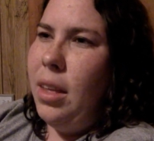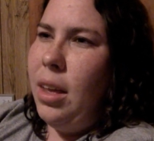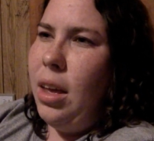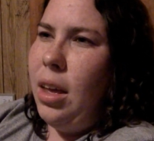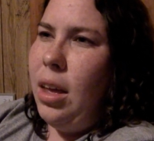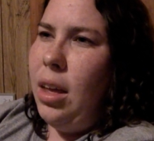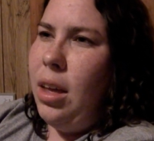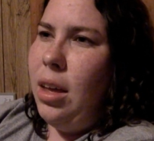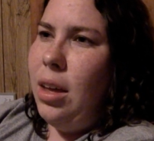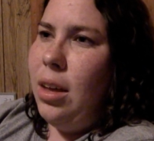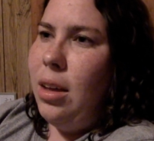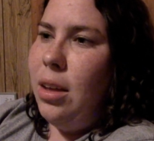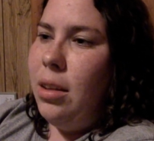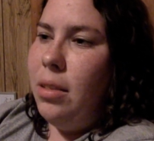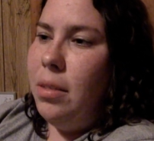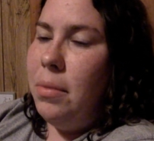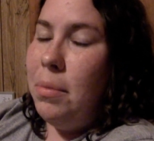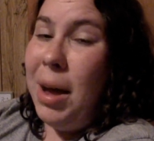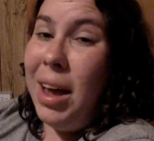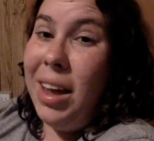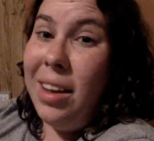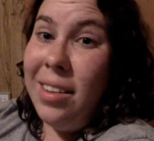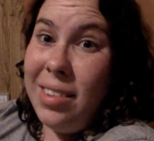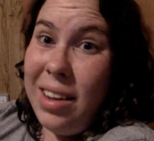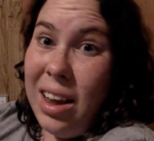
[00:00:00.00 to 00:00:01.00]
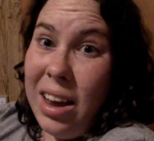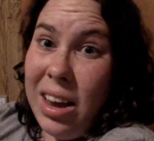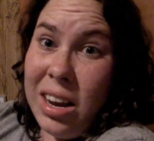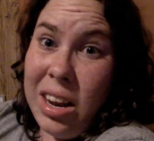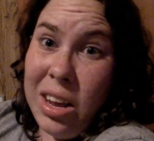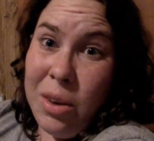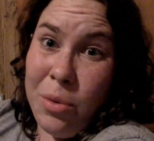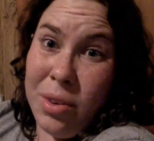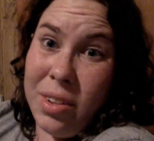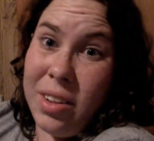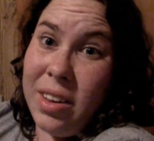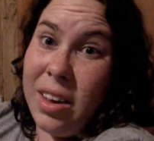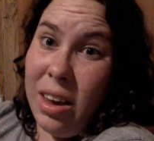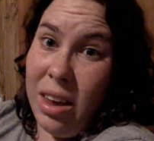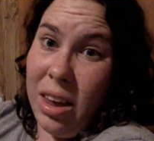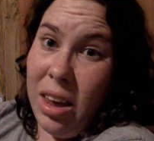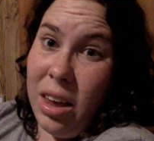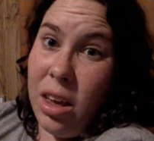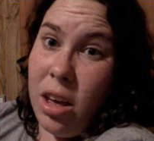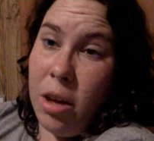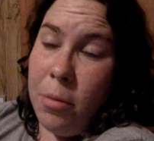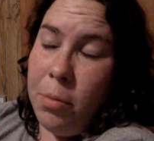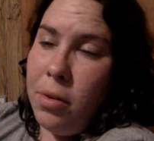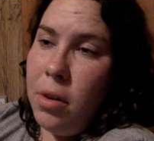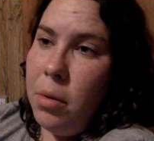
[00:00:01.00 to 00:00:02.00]
And my anxiety was
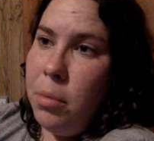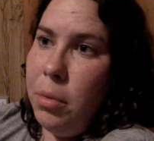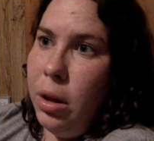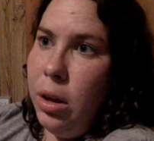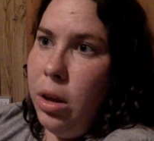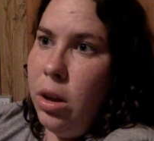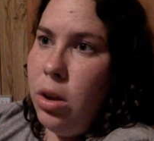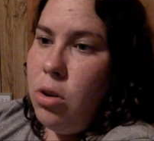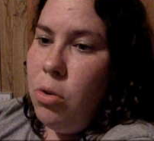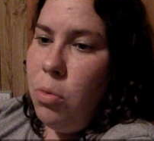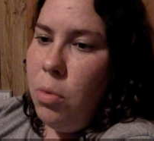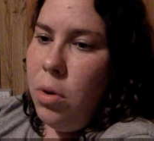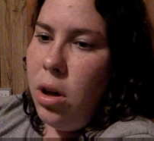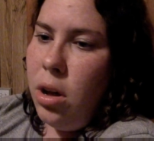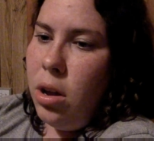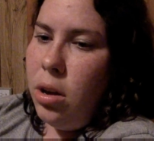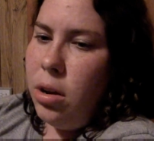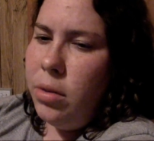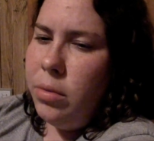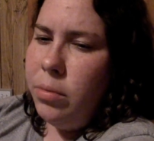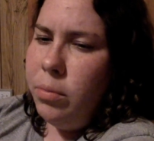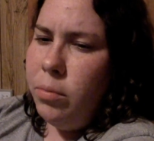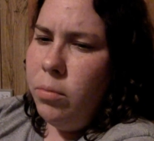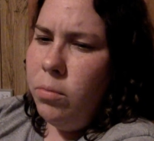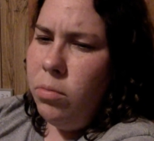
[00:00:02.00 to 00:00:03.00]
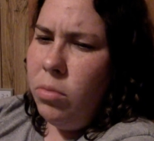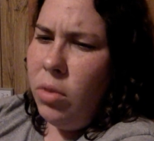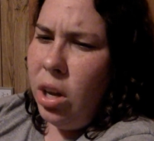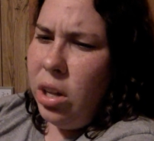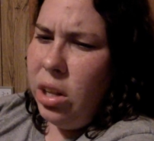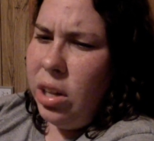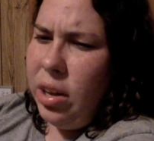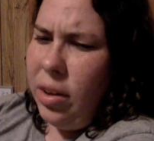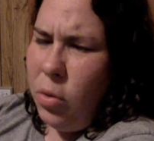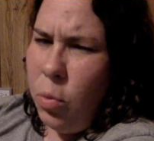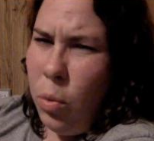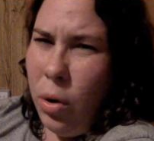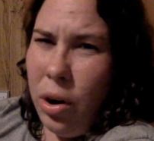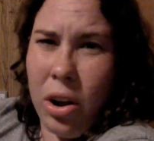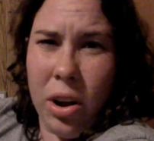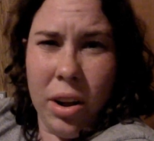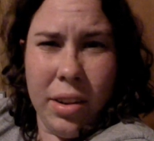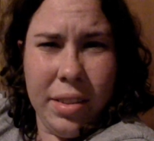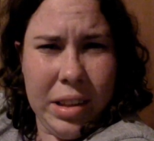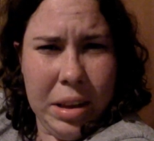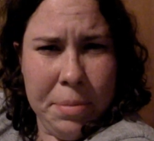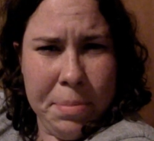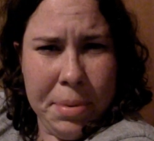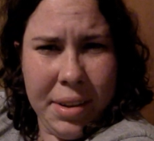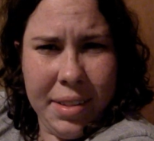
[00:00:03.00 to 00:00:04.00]
kicking up, so I'm like, you know what? Let's work
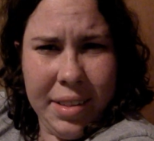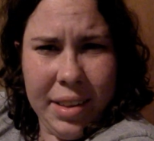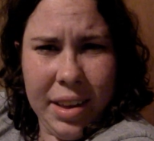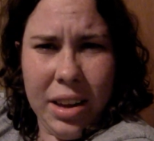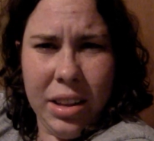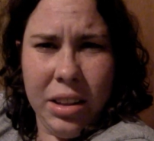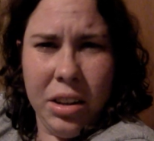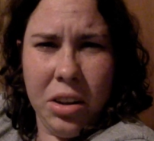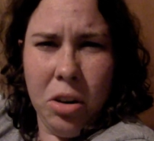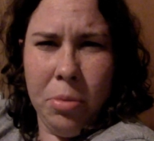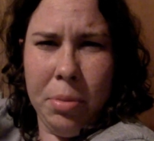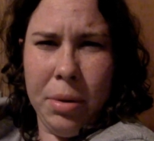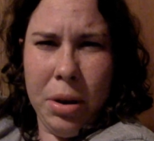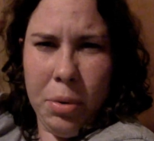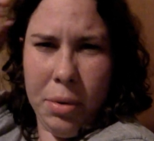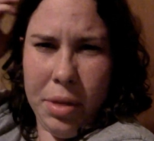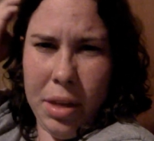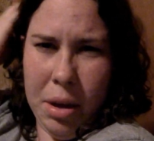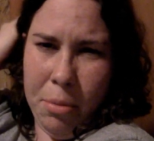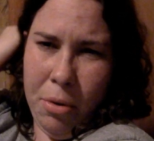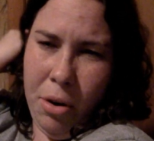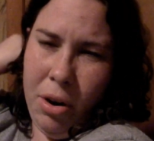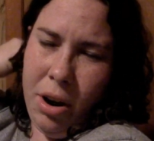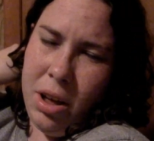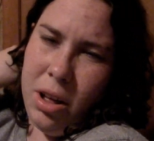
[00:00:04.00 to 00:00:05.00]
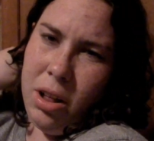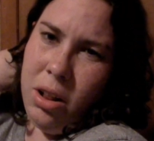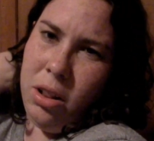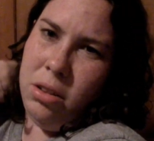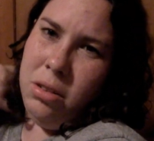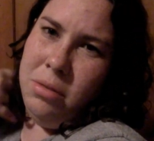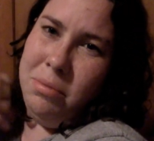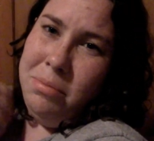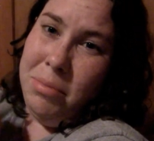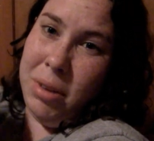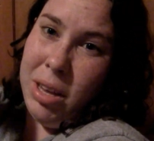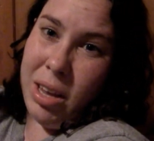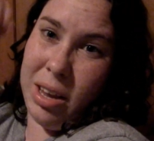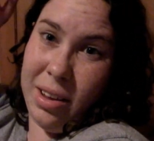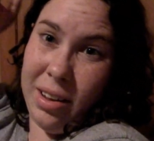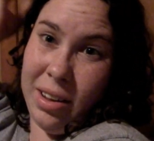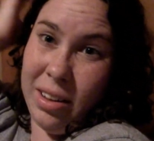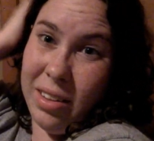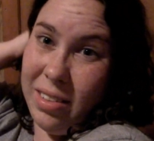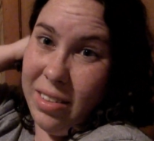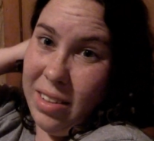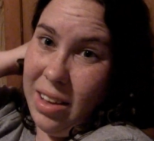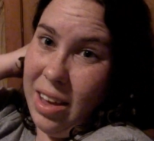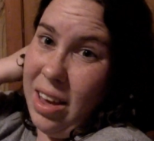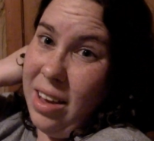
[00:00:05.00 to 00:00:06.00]
on DPT a little bit with MRL,
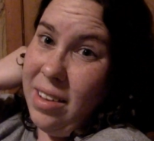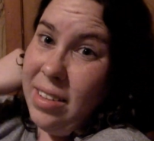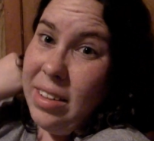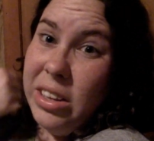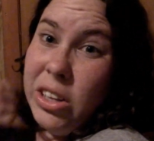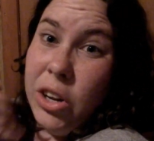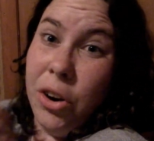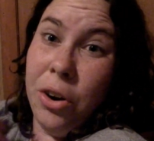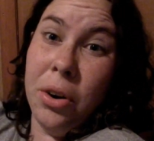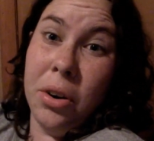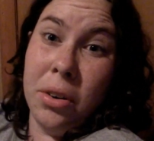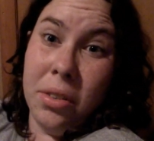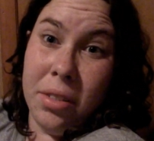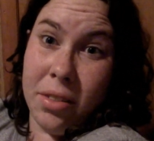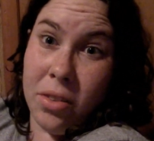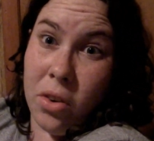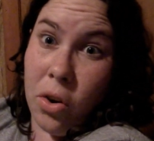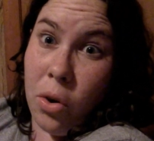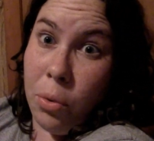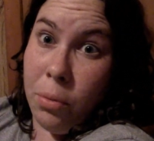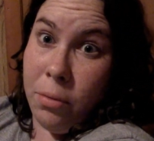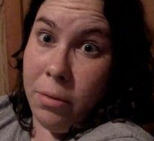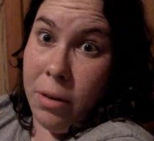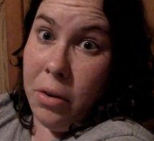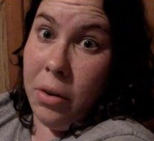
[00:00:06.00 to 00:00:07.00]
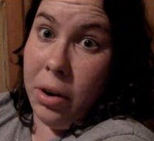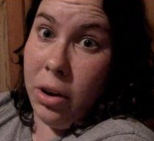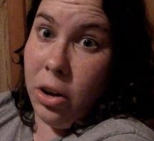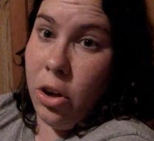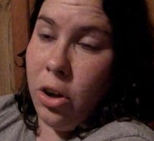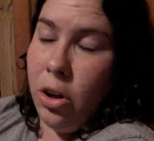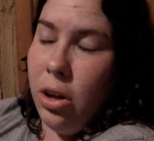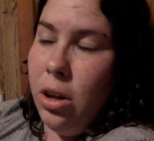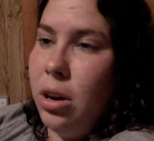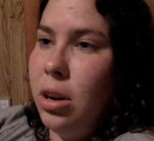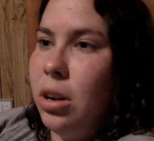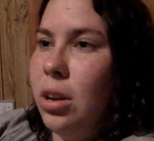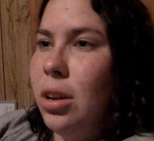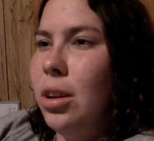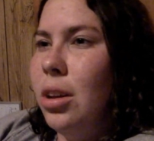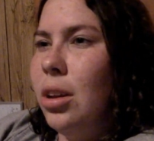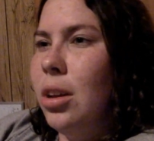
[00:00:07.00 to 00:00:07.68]
because his alerts are very good.